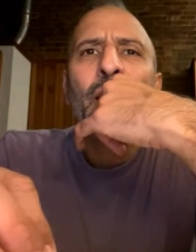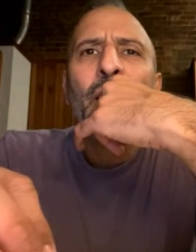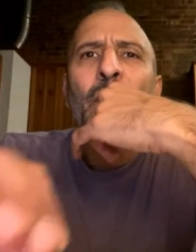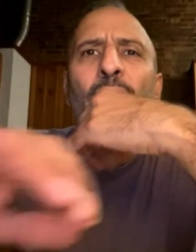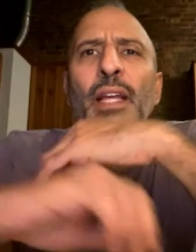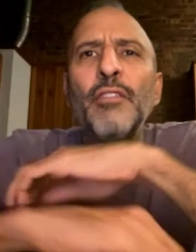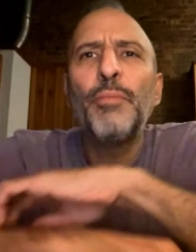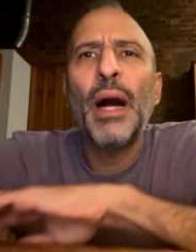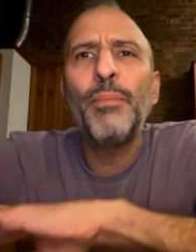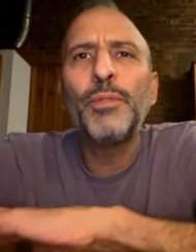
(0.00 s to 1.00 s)
The length of
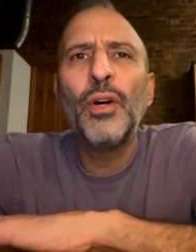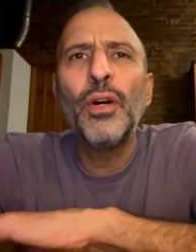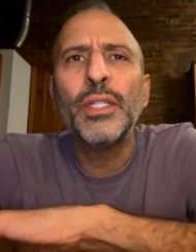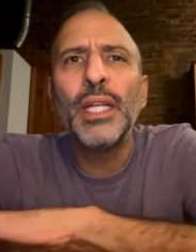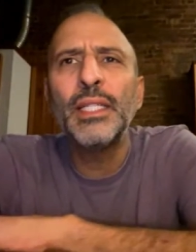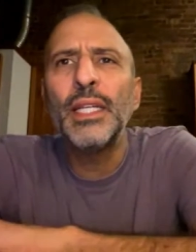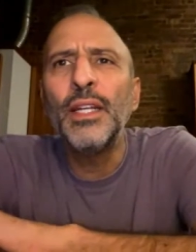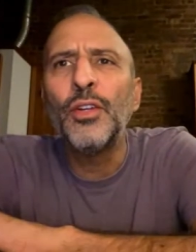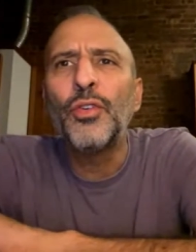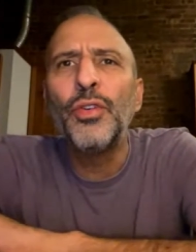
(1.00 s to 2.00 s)
pop songs has
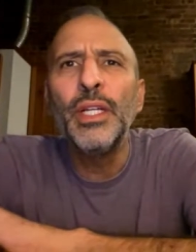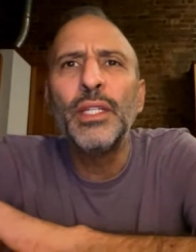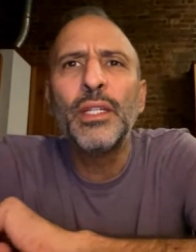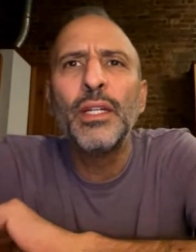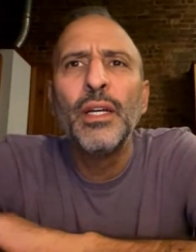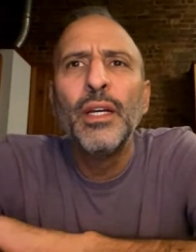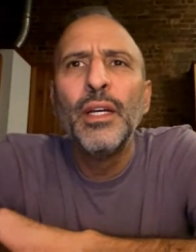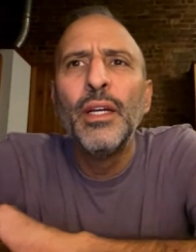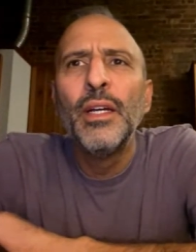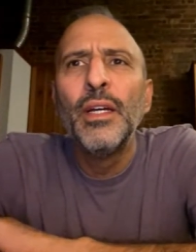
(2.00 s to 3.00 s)
increased
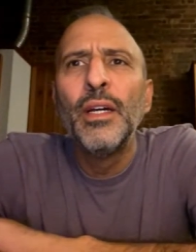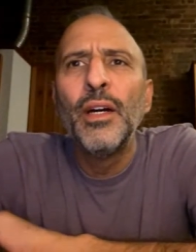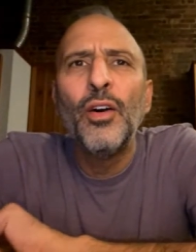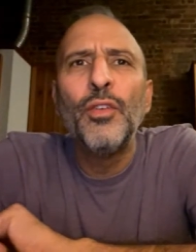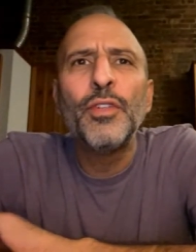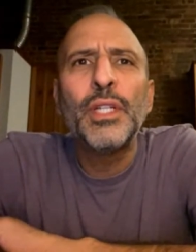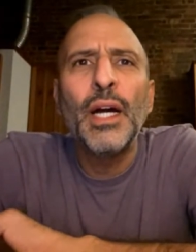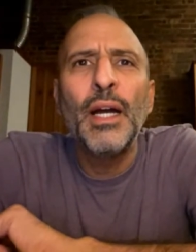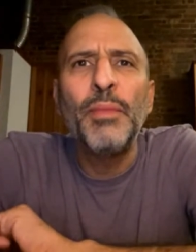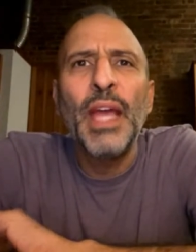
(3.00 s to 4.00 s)
over
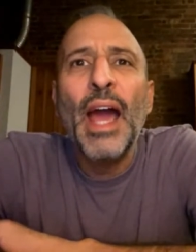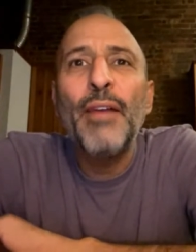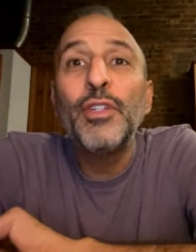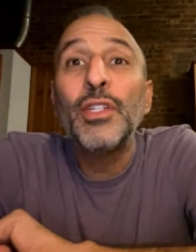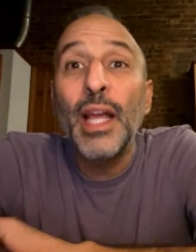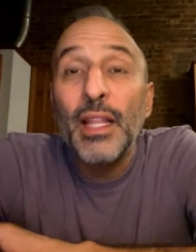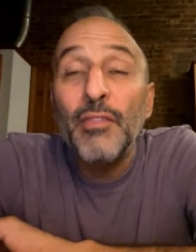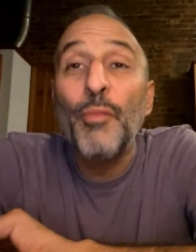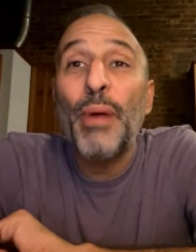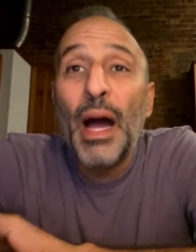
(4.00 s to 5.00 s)
time. The average length of
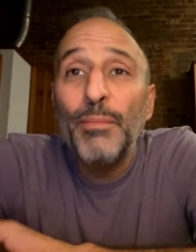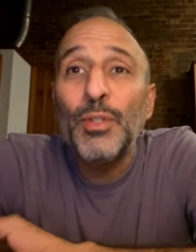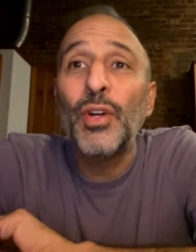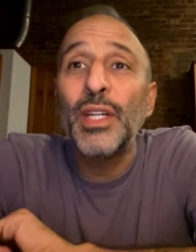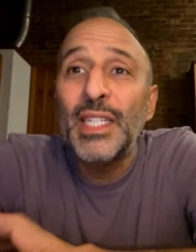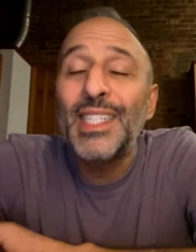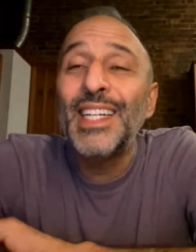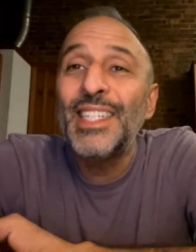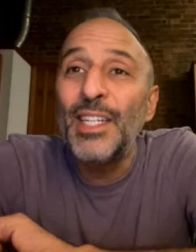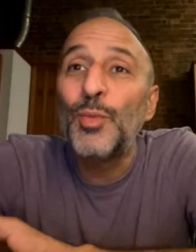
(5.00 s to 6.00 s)
a pop song in the
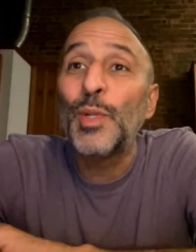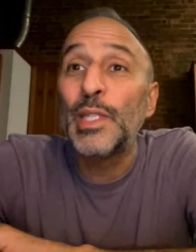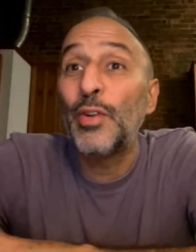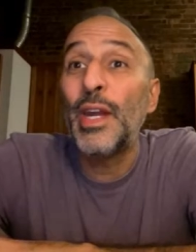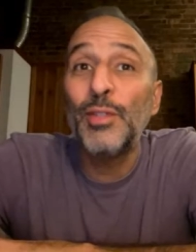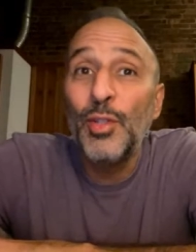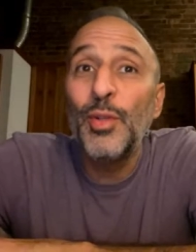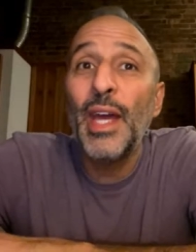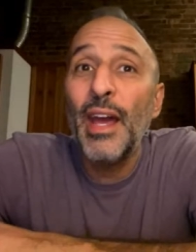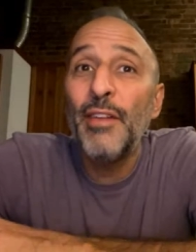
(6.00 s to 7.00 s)
60s was around
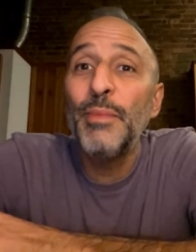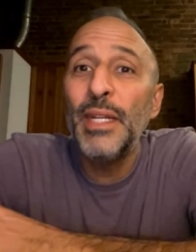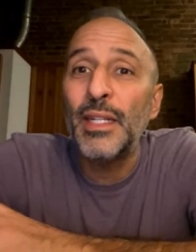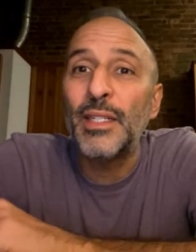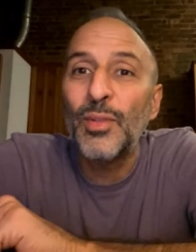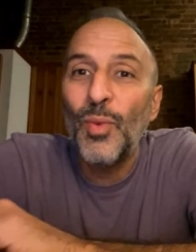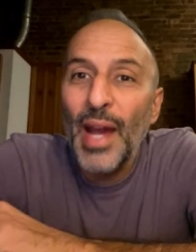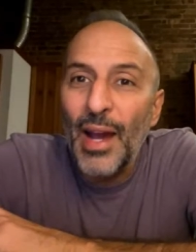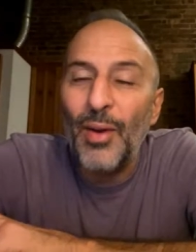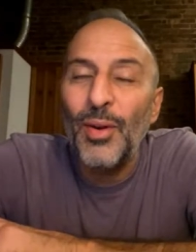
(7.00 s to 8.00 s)
2.5 minutes.
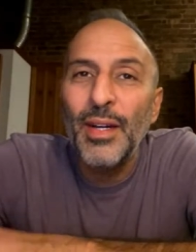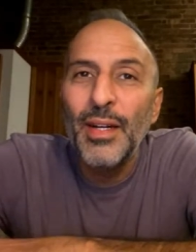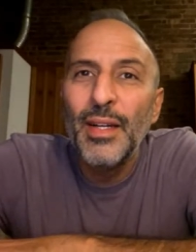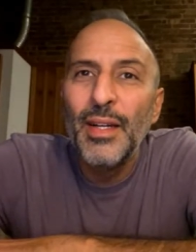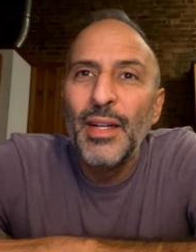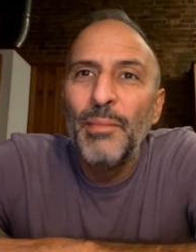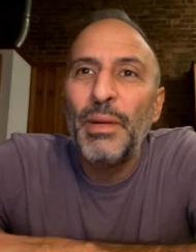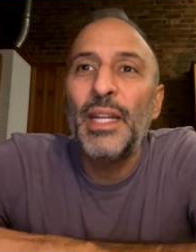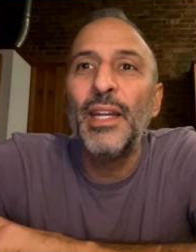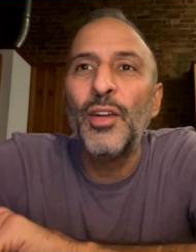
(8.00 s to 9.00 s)
Wow. But
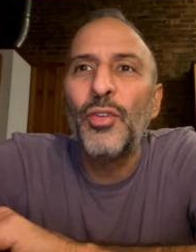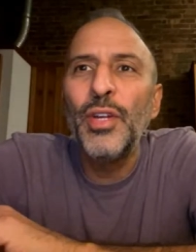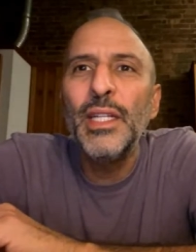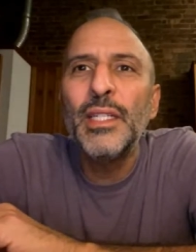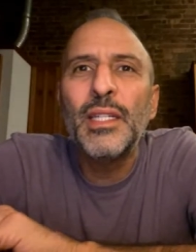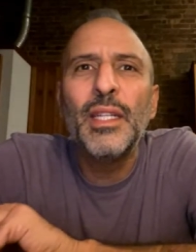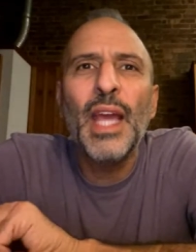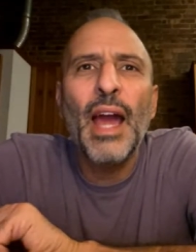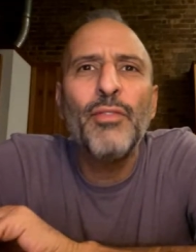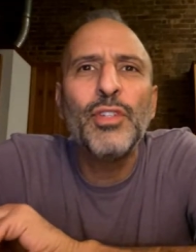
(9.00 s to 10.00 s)
it increased. The
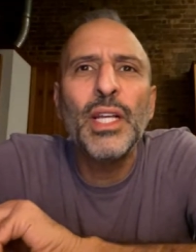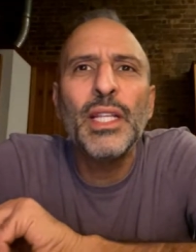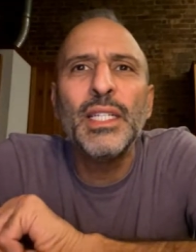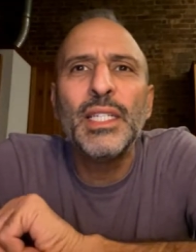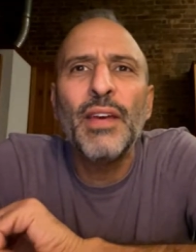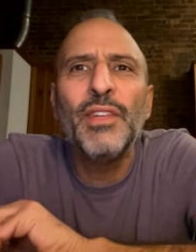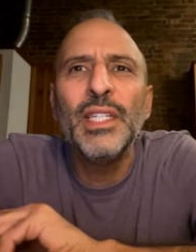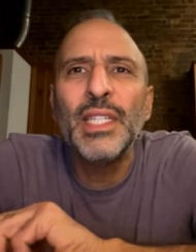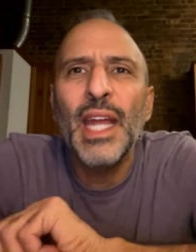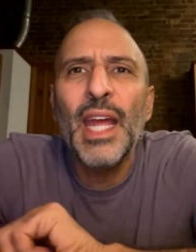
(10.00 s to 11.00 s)
average length in the
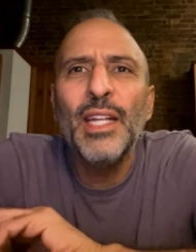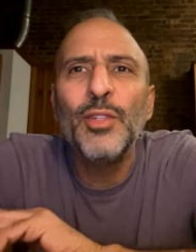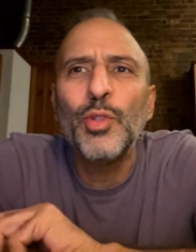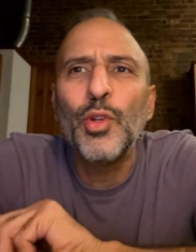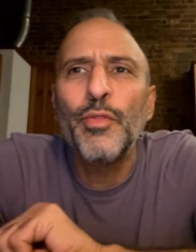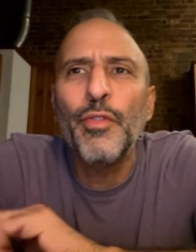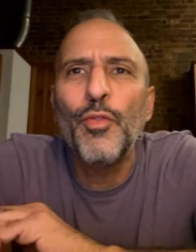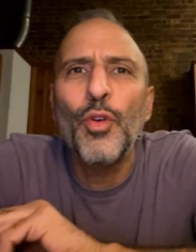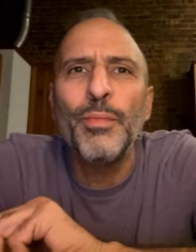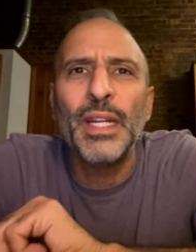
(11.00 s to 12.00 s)
70s and 80s was over
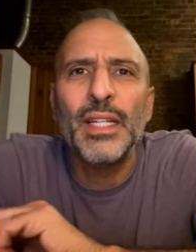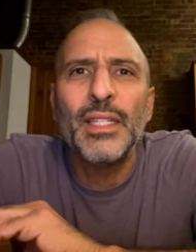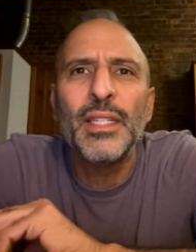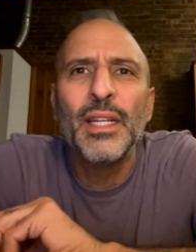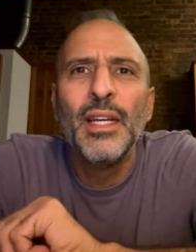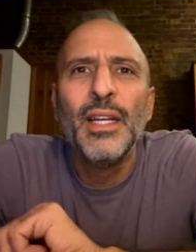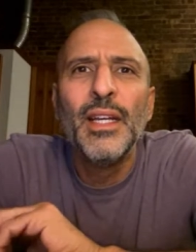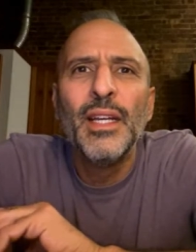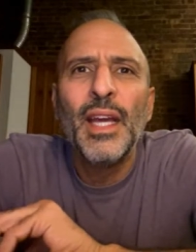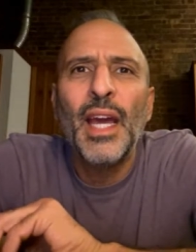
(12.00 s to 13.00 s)
4 minutes.
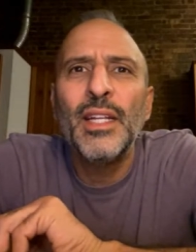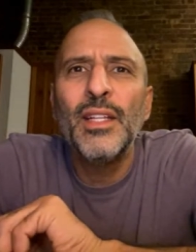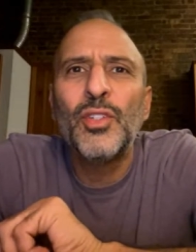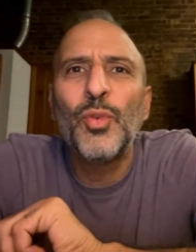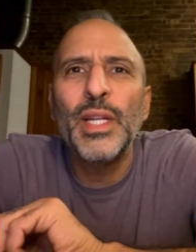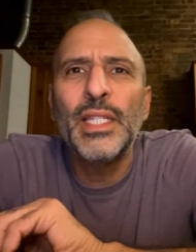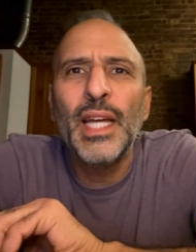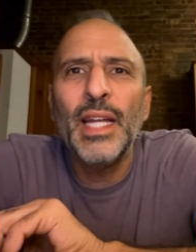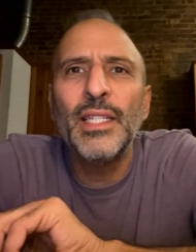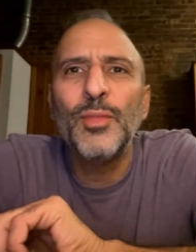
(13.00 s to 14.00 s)
And in the
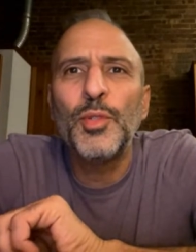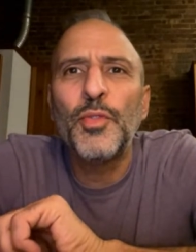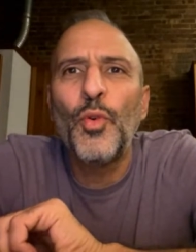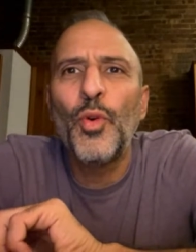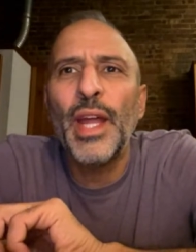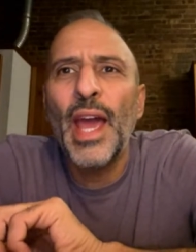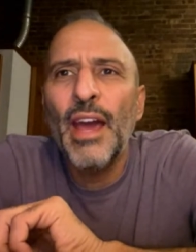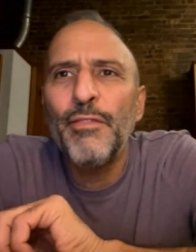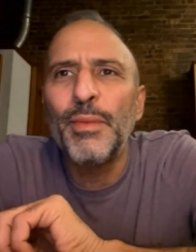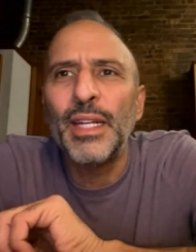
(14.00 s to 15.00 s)
2010s, it was
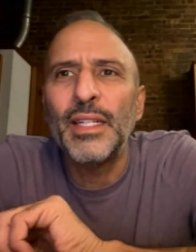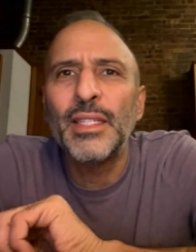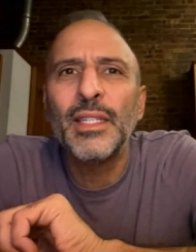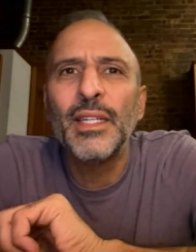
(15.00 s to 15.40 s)
4.5 minutes.